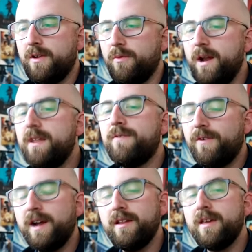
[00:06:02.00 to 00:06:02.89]
when it
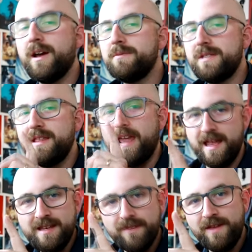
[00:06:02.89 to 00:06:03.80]
finally comes to the
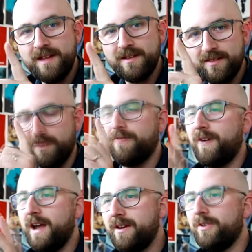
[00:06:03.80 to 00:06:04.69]
end of it, the
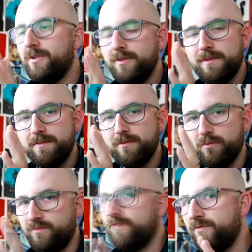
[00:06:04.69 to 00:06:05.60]
final
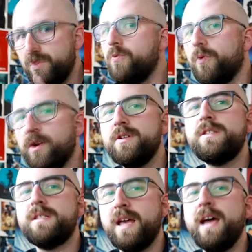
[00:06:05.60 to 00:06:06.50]
few words
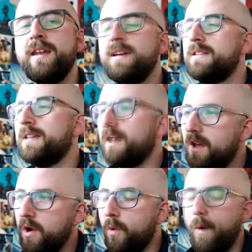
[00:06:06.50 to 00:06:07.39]
said, it's like,
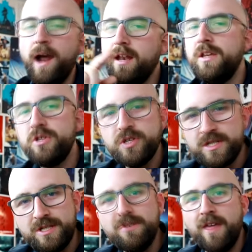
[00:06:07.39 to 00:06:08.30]
why didn't you
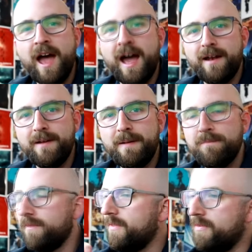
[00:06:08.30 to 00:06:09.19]
just do that?
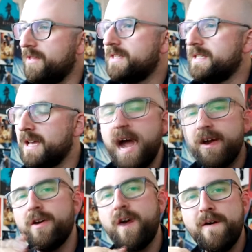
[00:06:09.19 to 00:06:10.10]
This
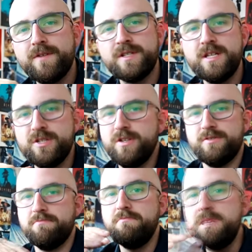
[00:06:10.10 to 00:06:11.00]
entire conversation
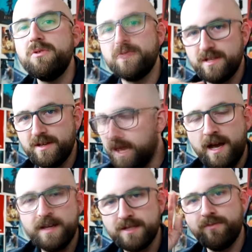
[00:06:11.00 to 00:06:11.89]
is mute
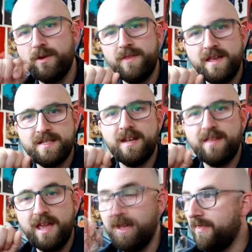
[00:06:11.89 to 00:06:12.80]
because of what they said at
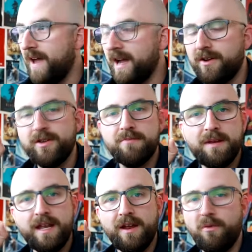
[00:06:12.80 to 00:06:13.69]
the end. That could have
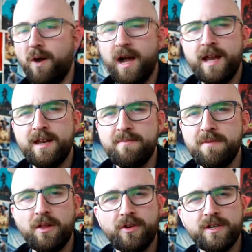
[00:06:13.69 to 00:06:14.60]
been it. Why did
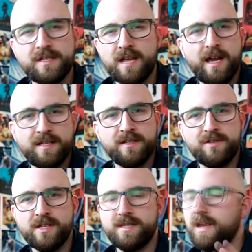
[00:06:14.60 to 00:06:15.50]
Miller decide to
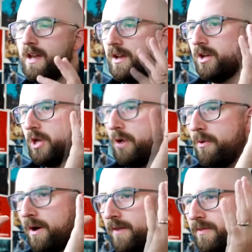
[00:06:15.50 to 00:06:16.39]
just
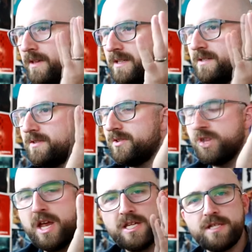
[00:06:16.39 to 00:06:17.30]
go on this
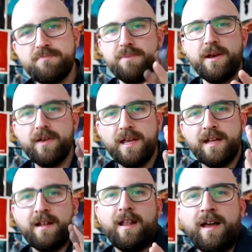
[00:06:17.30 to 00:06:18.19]

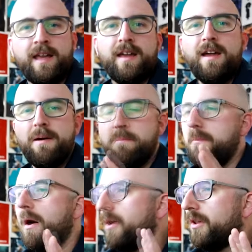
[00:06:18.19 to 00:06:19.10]
Shakespearean like
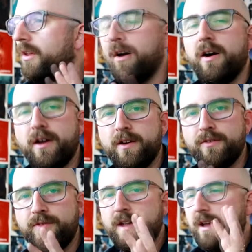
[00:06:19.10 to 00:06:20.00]
monologue
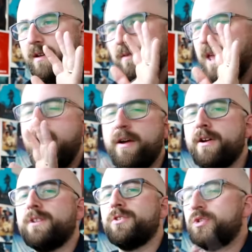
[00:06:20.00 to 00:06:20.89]
of
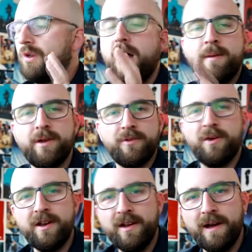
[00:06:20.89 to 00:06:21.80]
characters' trauma and
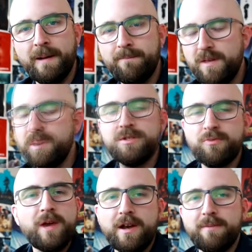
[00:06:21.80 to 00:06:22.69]
whatnot. It was
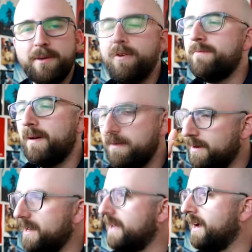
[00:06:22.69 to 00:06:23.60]
weird. Both my
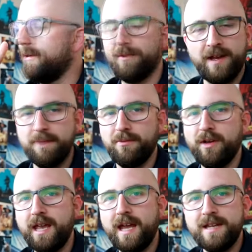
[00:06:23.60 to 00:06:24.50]
buddy and I kept
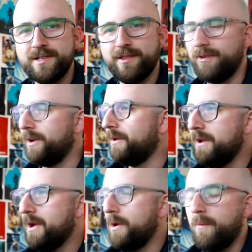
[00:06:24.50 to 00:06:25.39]
looking at each other, going,
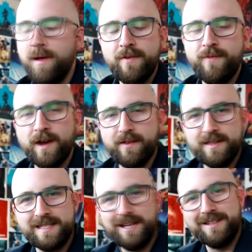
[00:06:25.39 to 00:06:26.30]
why the fuck are
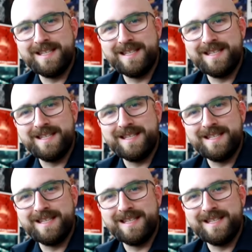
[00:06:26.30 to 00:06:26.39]
they still